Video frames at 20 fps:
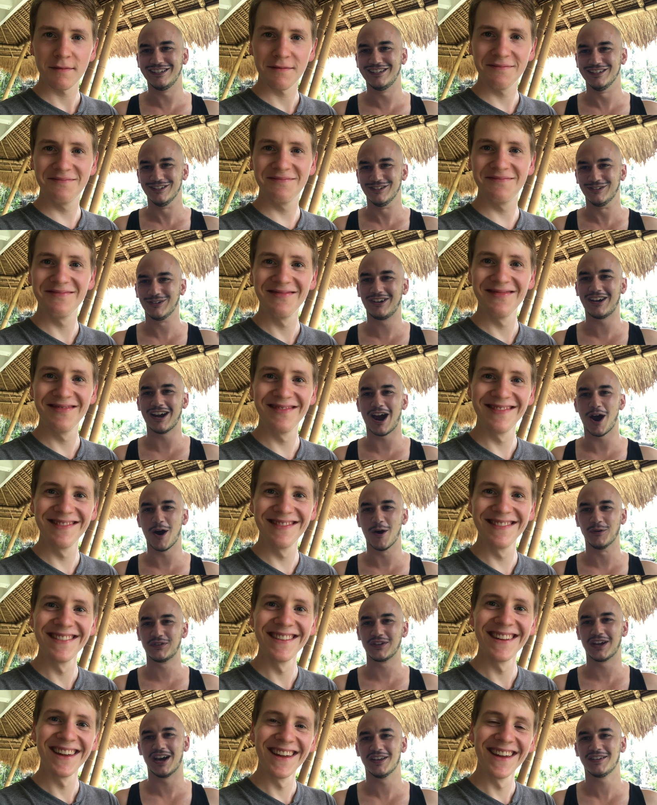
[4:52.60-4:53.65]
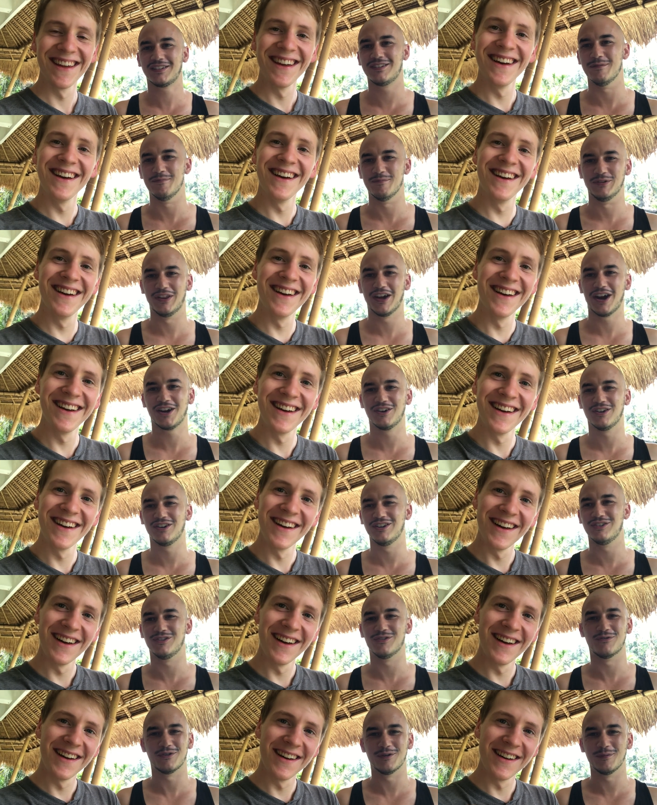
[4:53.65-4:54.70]
Speaker 1: is into chaos as the Mount Agung
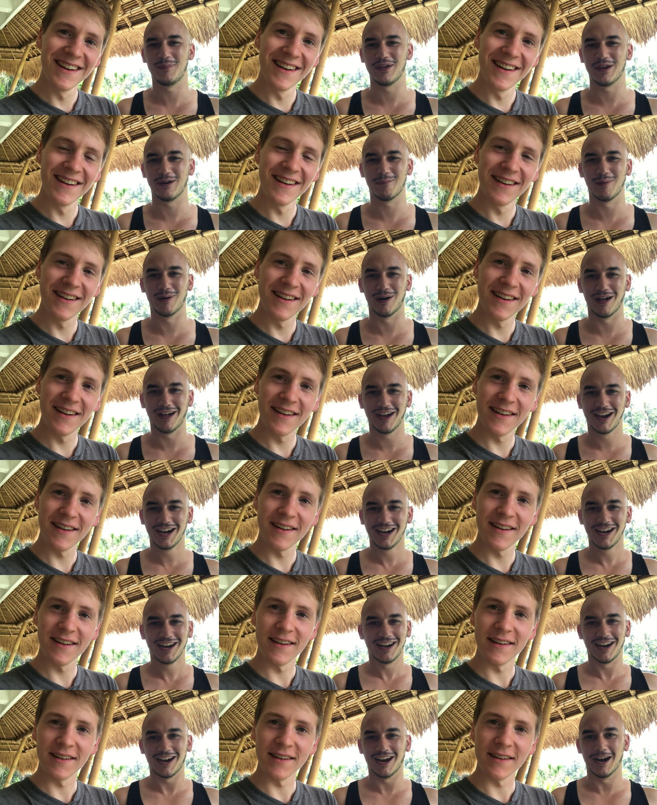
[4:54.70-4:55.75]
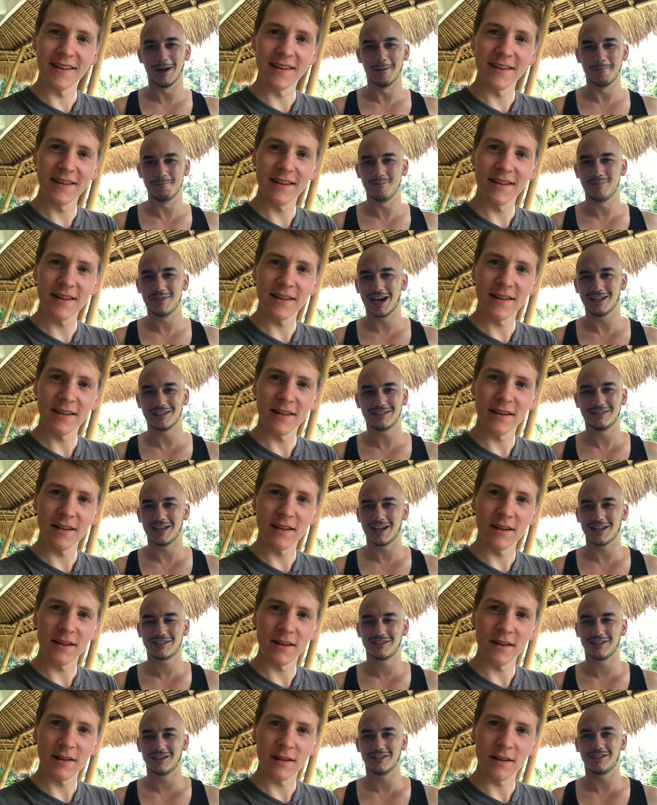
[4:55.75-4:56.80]
is erupting, but um, that
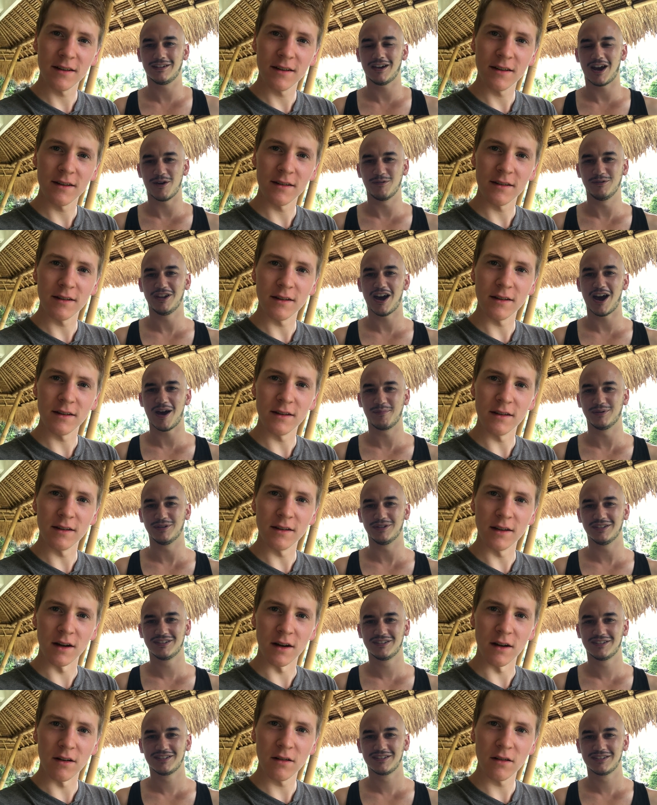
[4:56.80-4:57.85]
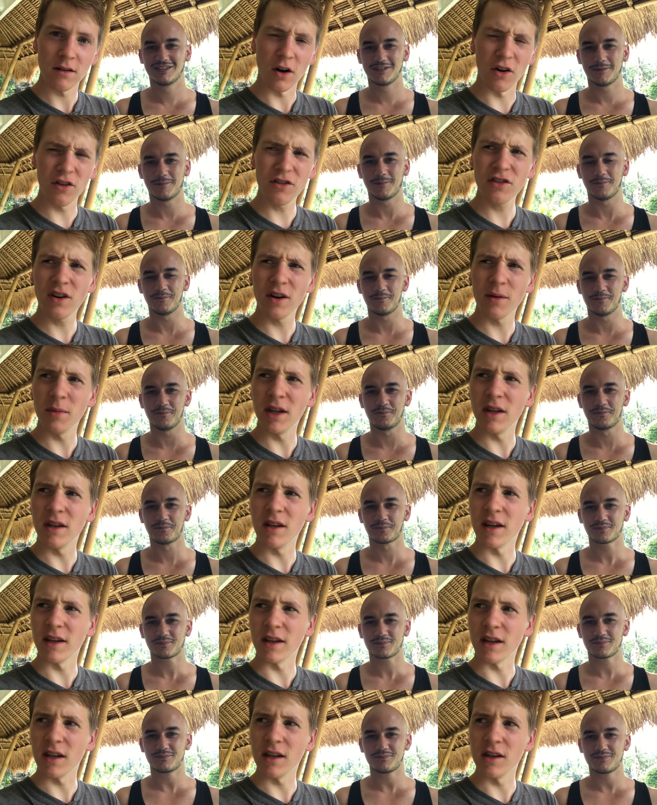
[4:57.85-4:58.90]
that's not how it happened. Yeah.
Speaker 2: Also, I mm. mean,
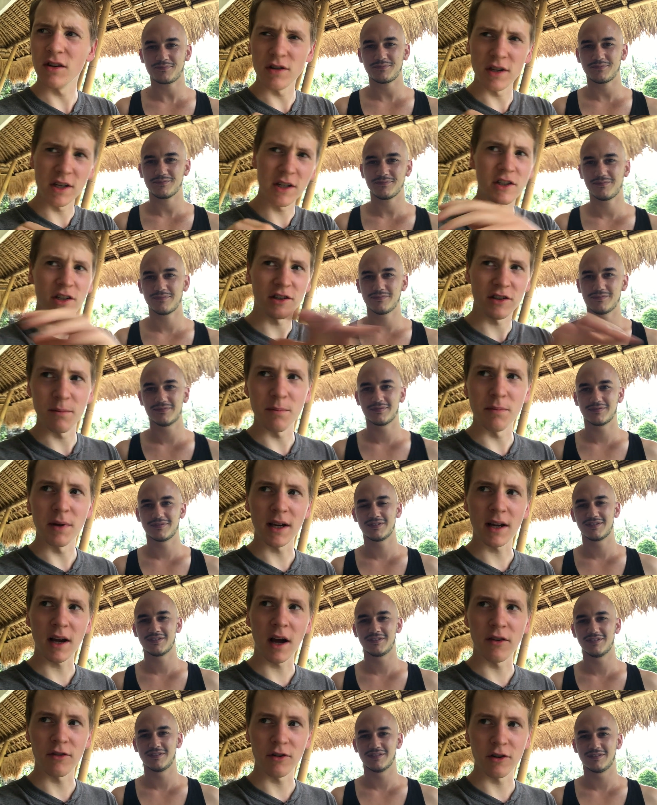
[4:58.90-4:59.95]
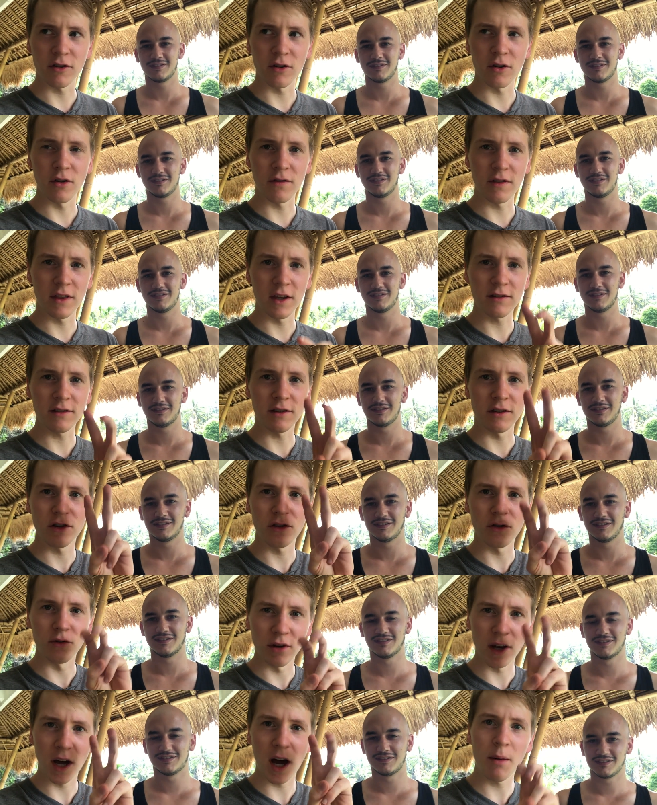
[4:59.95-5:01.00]
like Indonesia is a big country, so if there's a
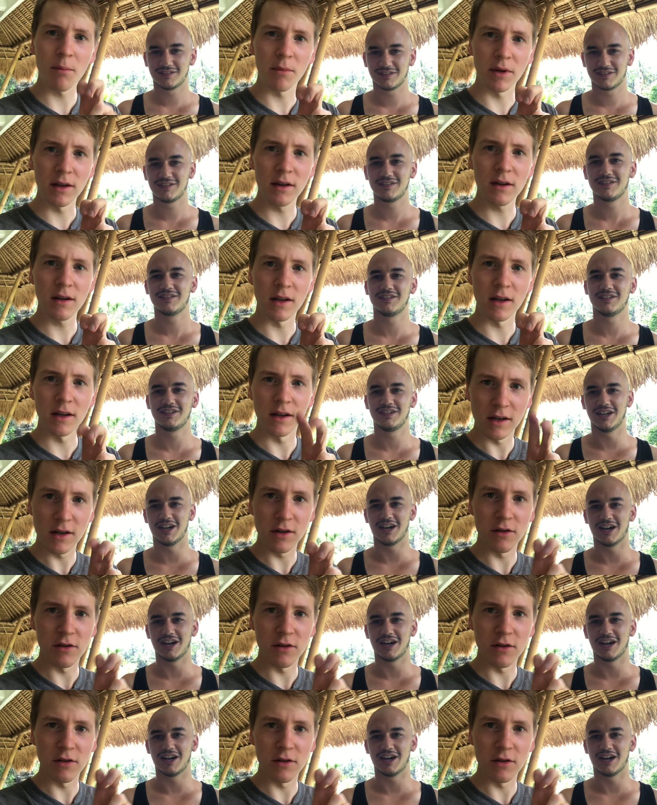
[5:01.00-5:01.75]
tsunami in yeah.